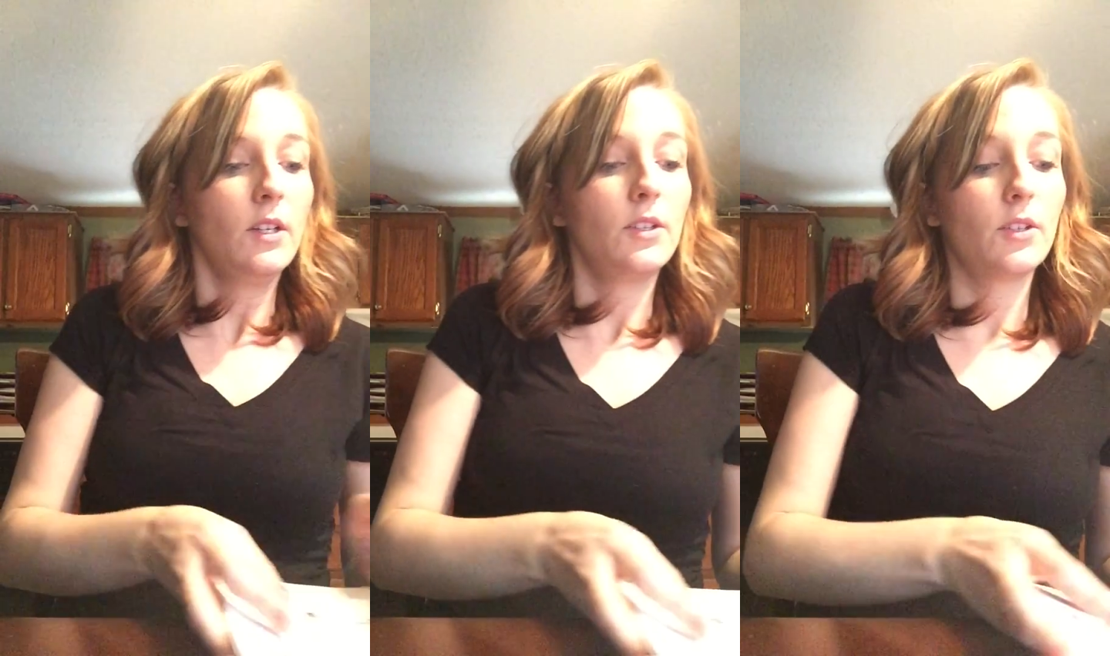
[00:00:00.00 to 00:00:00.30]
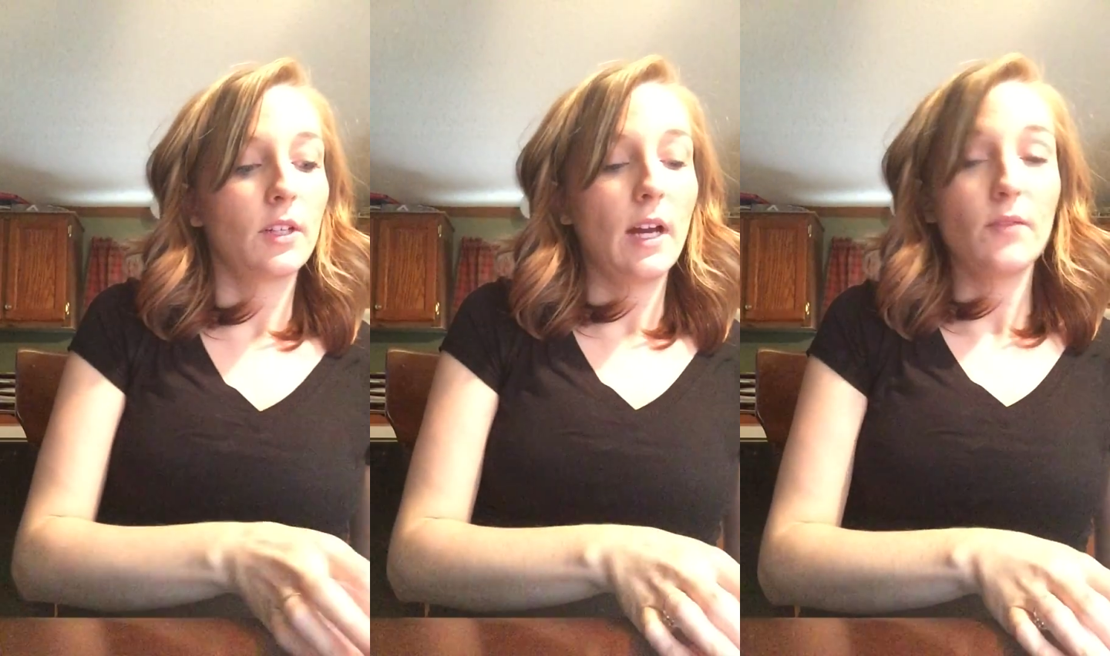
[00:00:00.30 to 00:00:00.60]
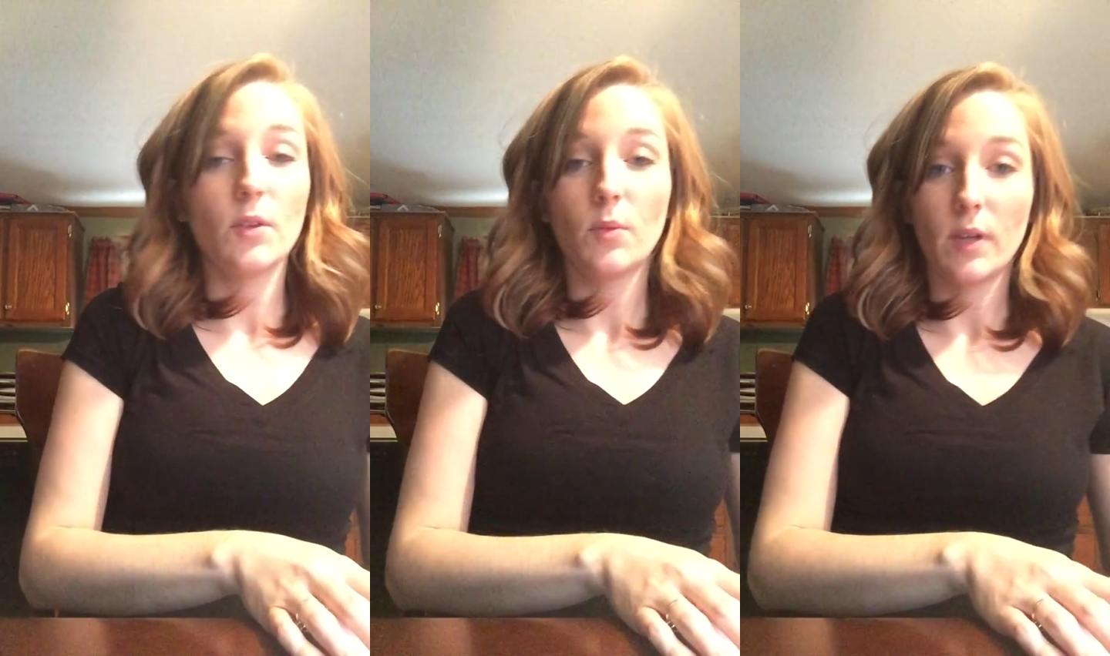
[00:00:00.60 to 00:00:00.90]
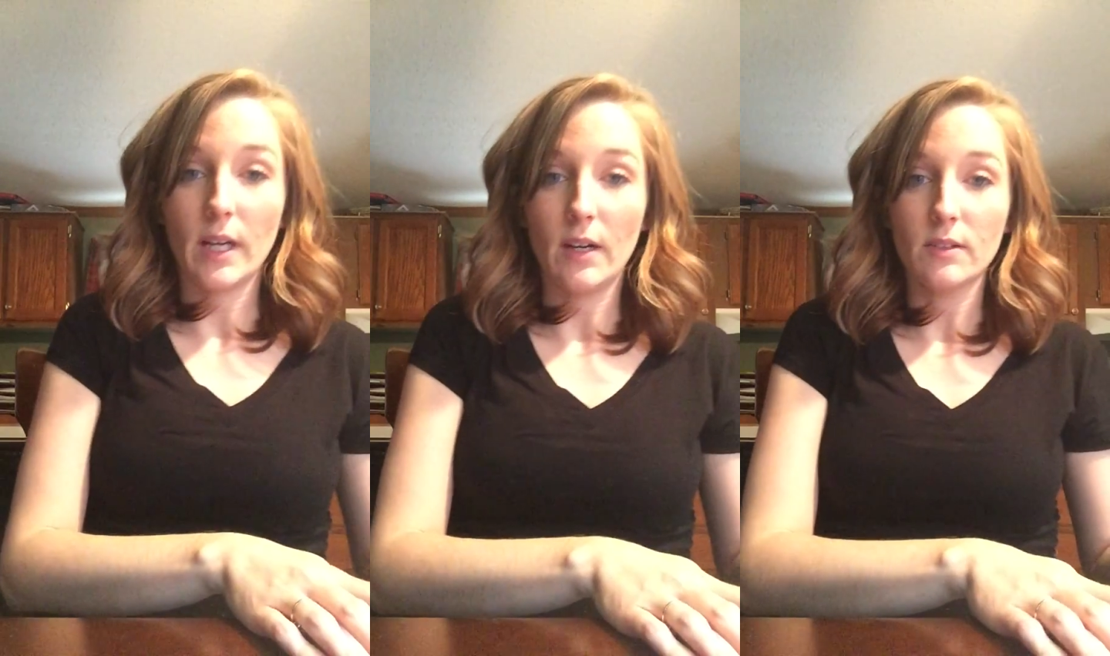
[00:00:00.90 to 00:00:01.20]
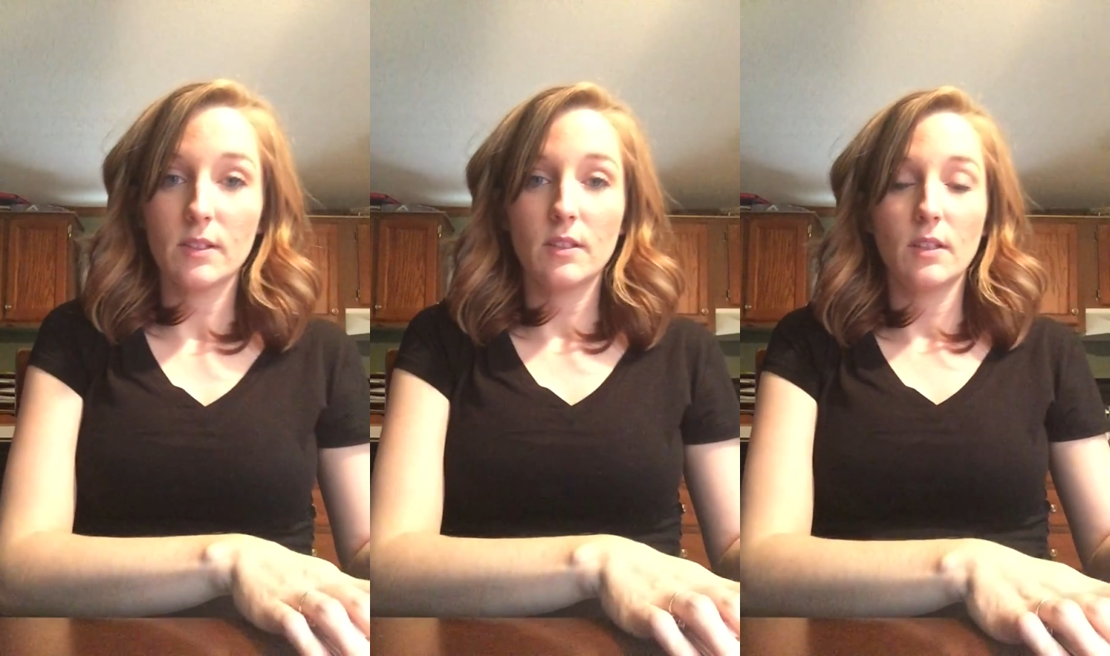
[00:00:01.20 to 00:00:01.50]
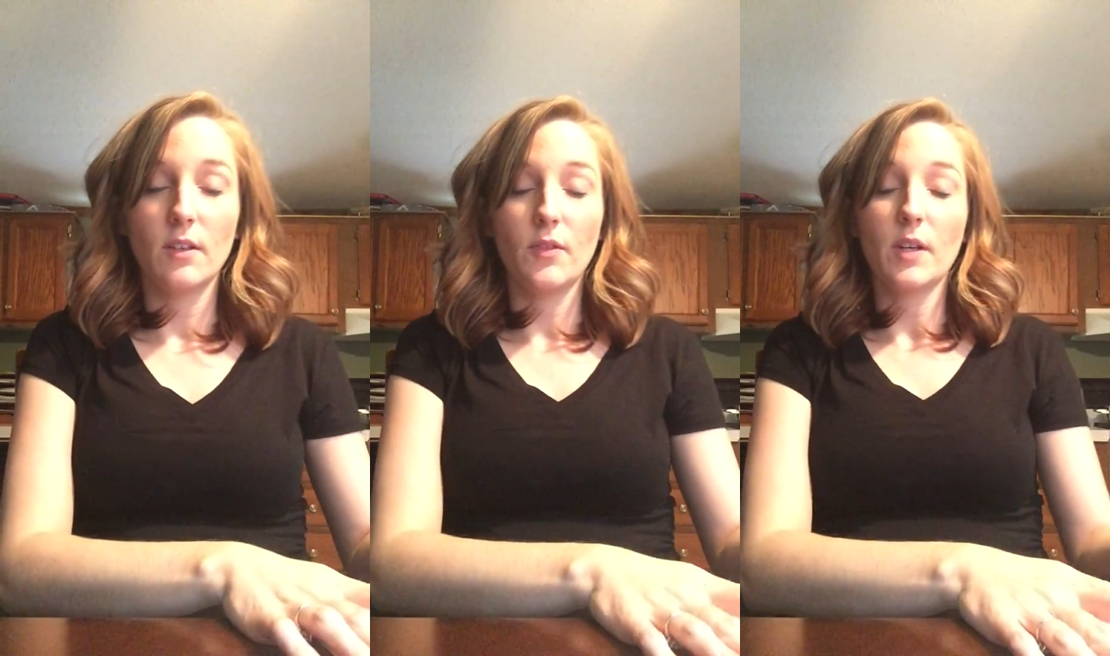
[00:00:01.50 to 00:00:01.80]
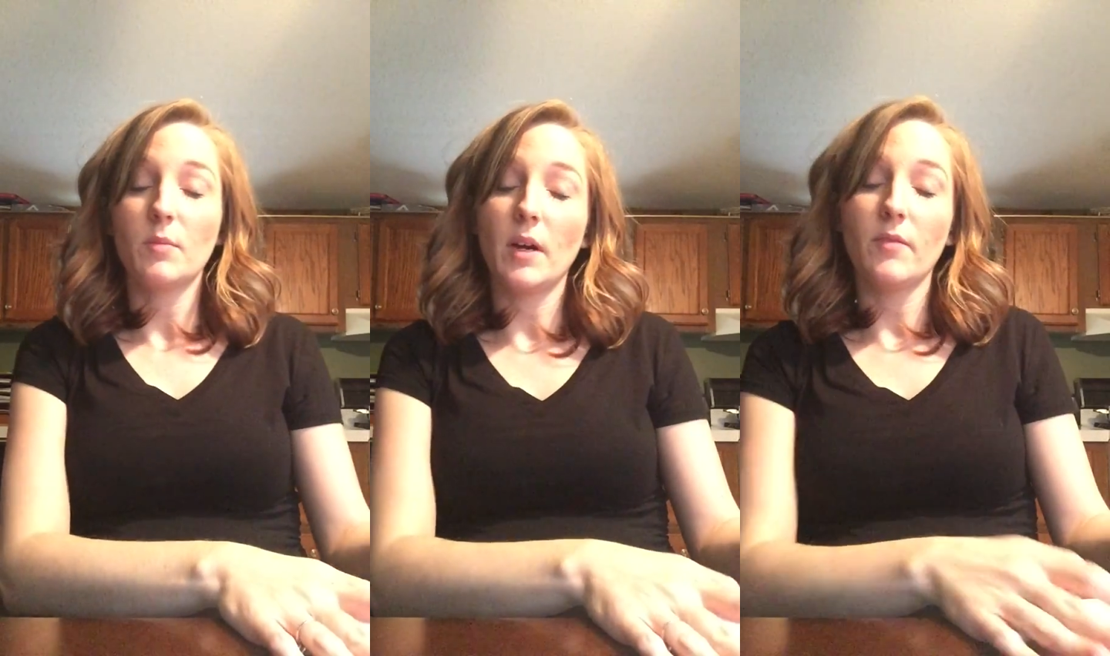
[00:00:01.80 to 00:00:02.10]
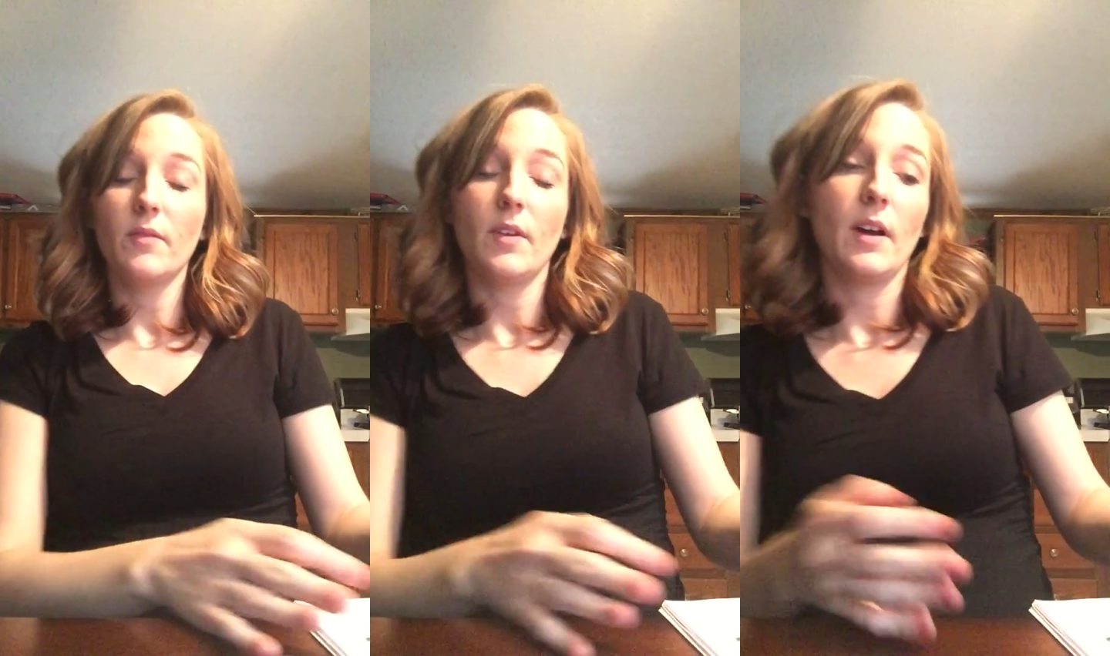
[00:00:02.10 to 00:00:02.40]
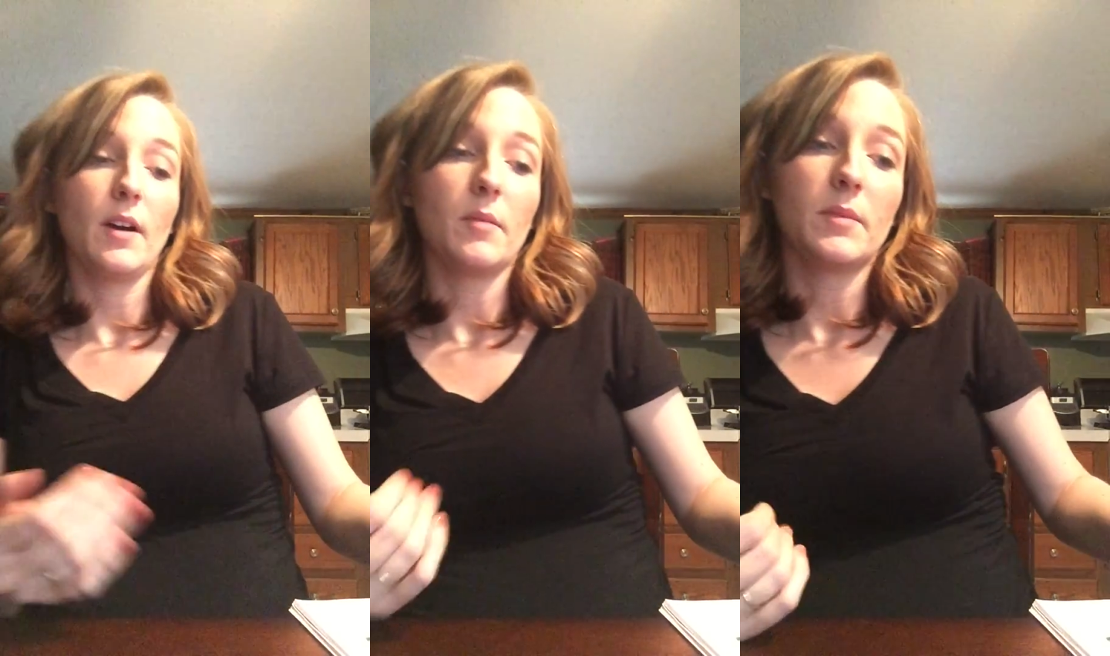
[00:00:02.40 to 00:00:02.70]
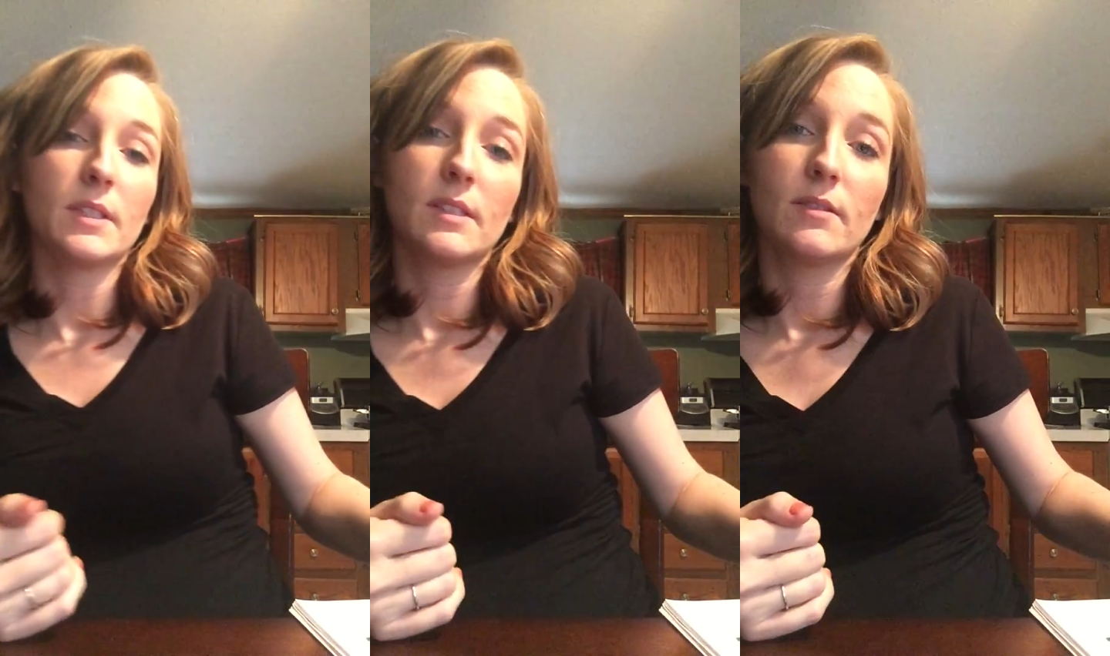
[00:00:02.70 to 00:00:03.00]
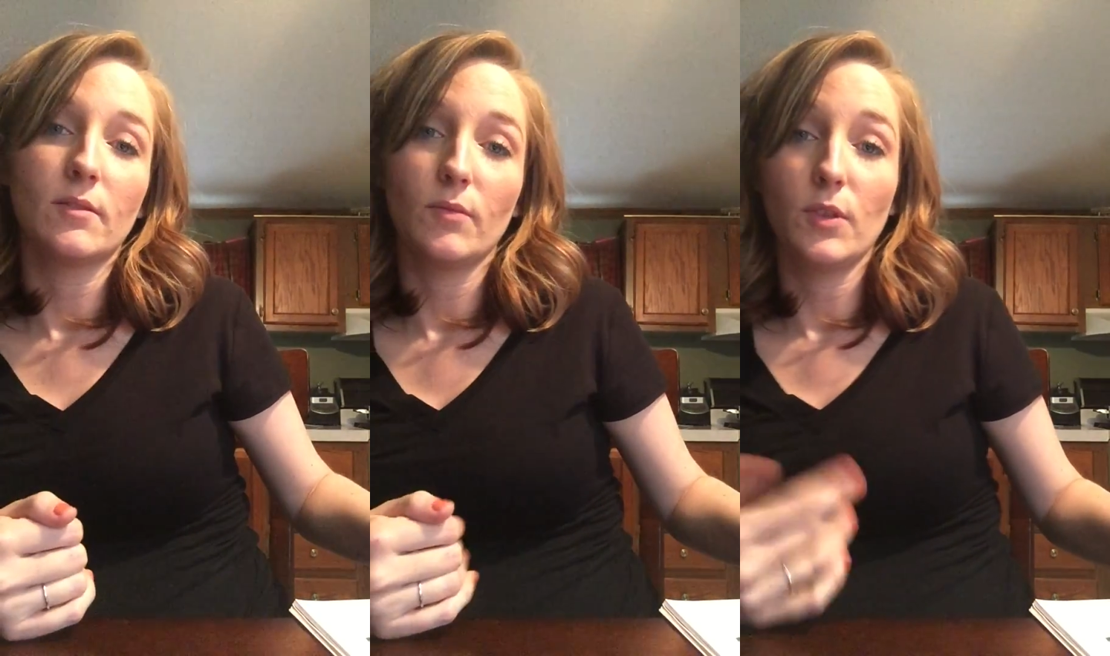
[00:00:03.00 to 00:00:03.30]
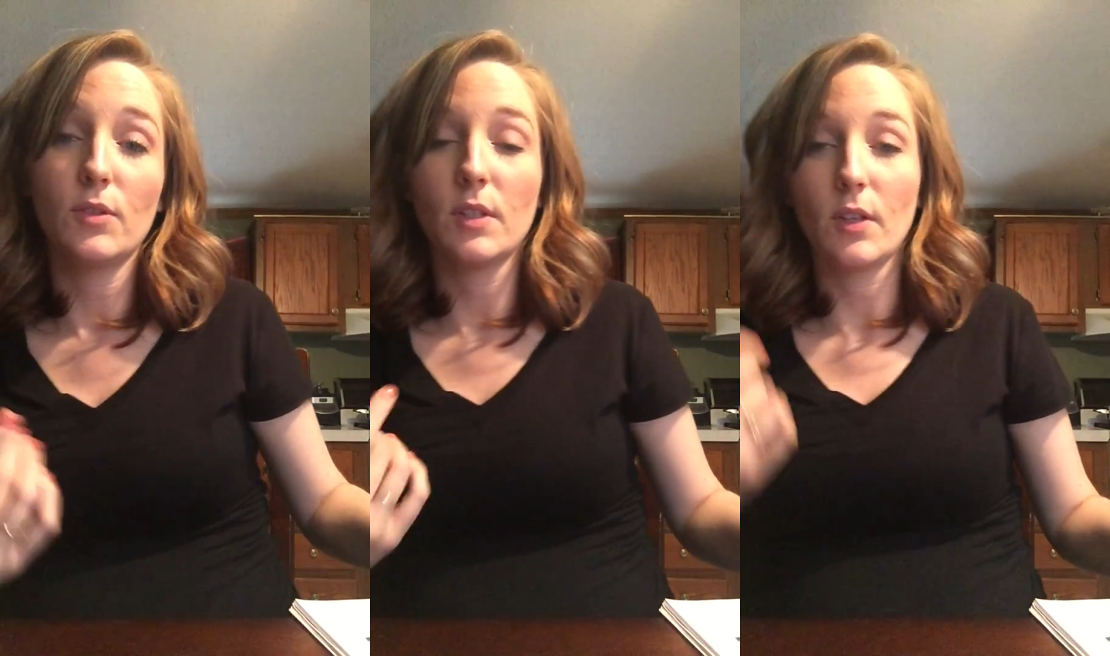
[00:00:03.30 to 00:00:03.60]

You're going to have your workouts. A friend of mine is using